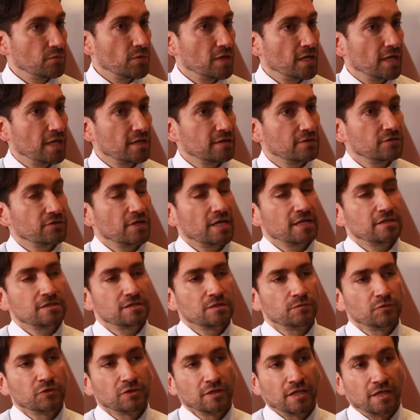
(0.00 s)
when I create the
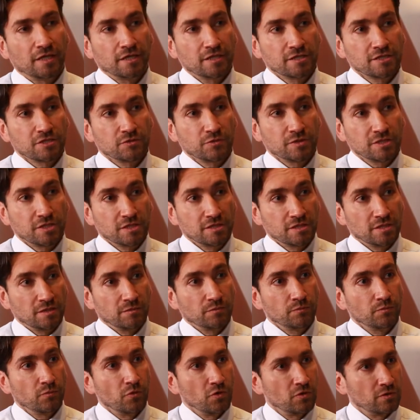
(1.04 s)
moulage, which is a
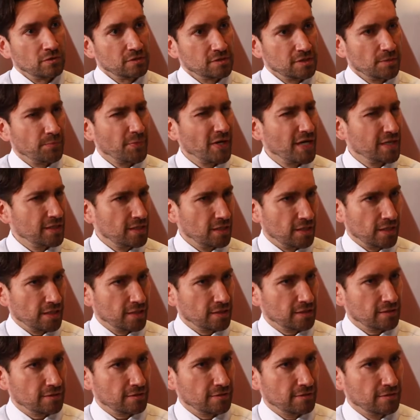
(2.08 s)
mold, a
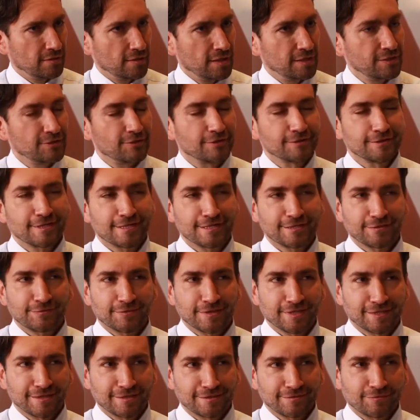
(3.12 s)
patty-like. In the old days we
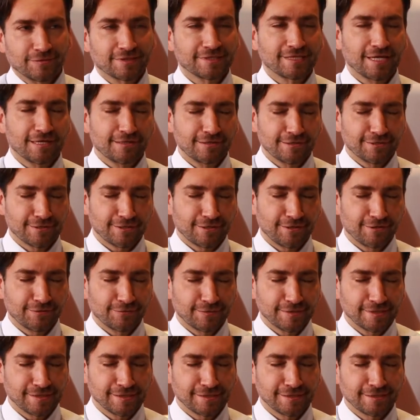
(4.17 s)
did, 10 years ago we
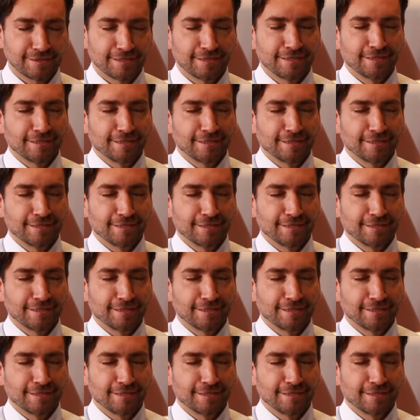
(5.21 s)
did